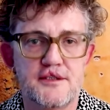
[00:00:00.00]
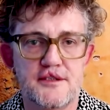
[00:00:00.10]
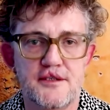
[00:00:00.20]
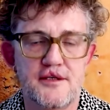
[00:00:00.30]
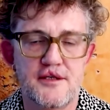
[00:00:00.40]

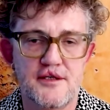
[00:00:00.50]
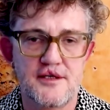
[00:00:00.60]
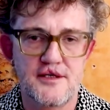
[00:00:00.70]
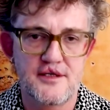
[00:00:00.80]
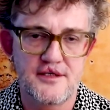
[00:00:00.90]

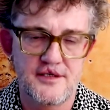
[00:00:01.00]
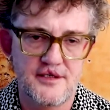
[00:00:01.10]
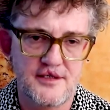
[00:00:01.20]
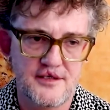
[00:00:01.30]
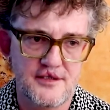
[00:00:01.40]

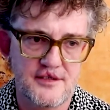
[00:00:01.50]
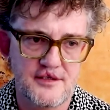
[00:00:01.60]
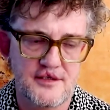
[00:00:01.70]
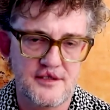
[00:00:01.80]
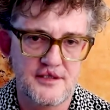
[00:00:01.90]

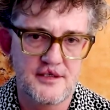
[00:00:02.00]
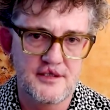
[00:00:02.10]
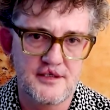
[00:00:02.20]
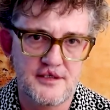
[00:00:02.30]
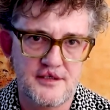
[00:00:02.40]

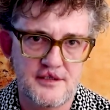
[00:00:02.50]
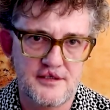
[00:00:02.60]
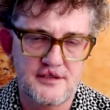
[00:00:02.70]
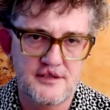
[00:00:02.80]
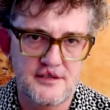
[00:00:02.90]

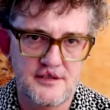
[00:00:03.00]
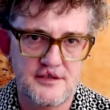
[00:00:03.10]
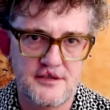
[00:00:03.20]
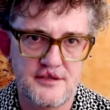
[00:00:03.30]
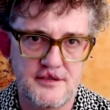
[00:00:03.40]

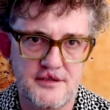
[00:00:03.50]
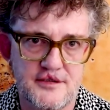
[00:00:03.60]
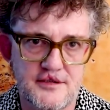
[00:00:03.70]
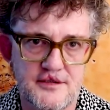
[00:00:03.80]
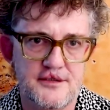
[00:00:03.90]

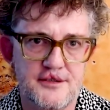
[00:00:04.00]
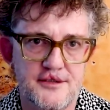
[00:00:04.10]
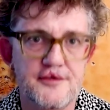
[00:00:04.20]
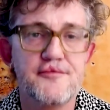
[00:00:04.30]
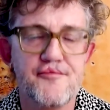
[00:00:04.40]

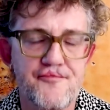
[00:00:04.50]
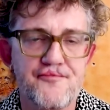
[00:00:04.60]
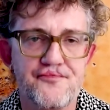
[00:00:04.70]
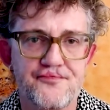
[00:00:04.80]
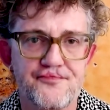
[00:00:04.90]

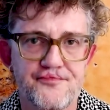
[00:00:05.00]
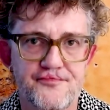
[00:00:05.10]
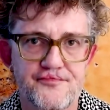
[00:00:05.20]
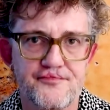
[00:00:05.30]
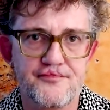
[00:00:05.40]

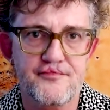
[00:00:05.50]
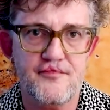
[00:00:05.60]
This person isn't speaking.